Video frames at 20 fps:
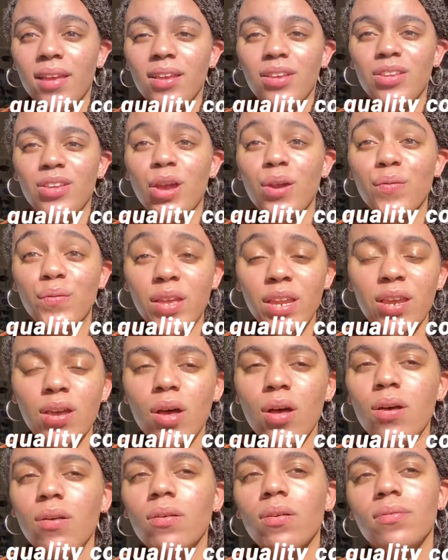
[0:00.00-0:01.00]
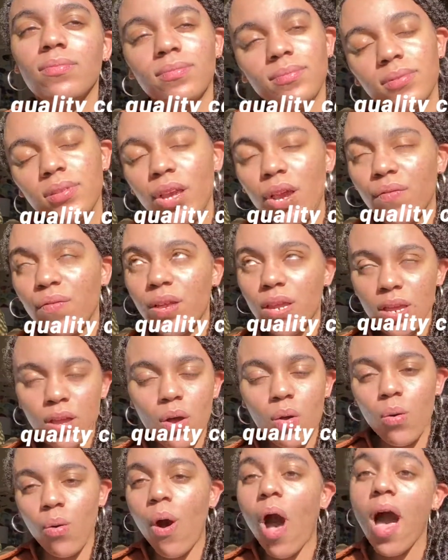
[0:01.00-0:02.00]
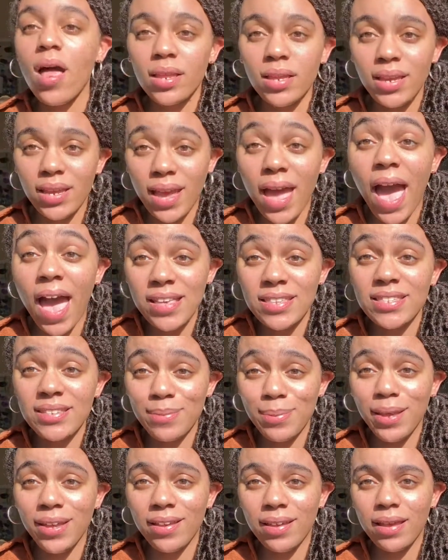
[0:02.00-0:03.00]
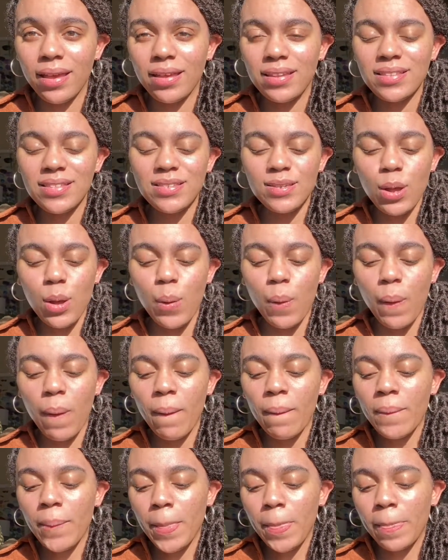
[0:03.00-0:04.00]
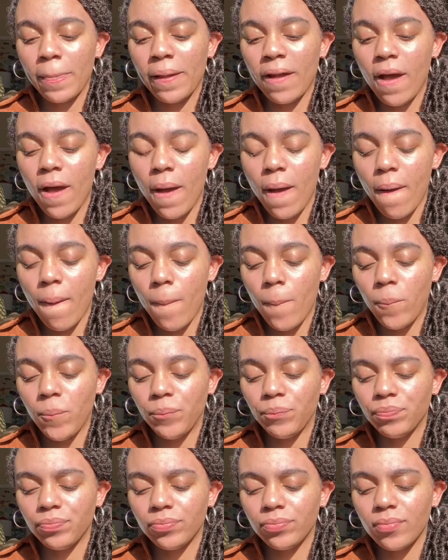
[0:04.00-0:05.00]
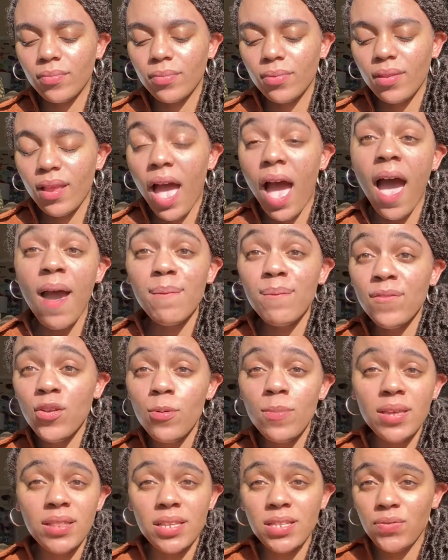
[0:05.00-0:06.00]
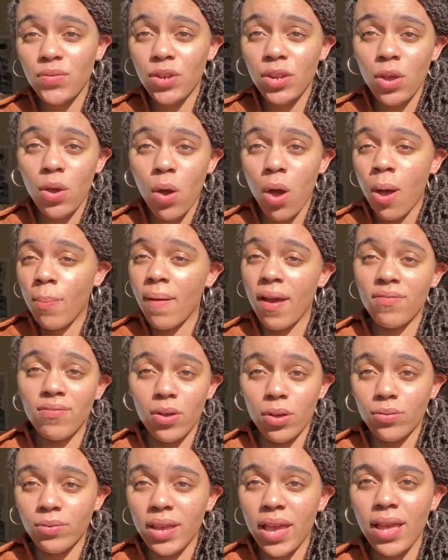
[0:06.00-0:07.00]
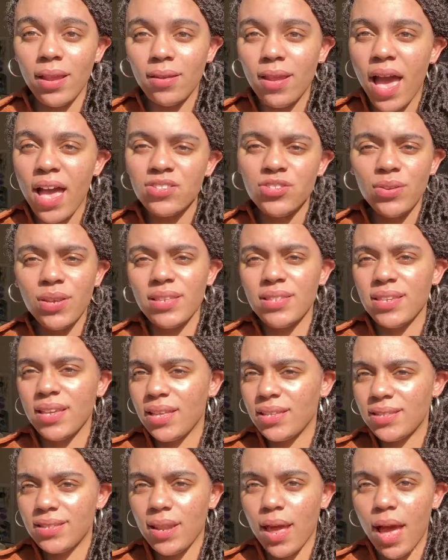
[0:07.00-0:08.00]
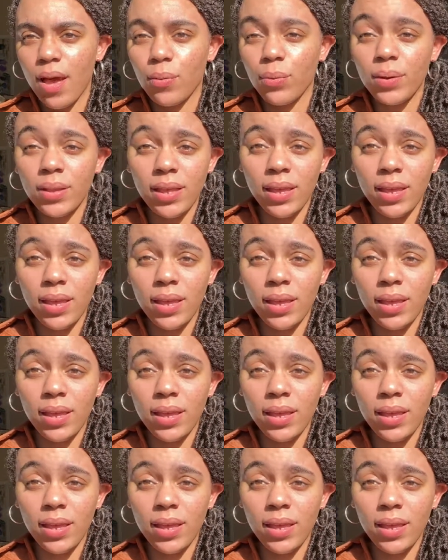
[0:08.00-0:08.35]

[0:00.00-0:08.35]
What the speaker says: Your video quality has to be good. So I'm filming this video on my phone, and as you can see, it's not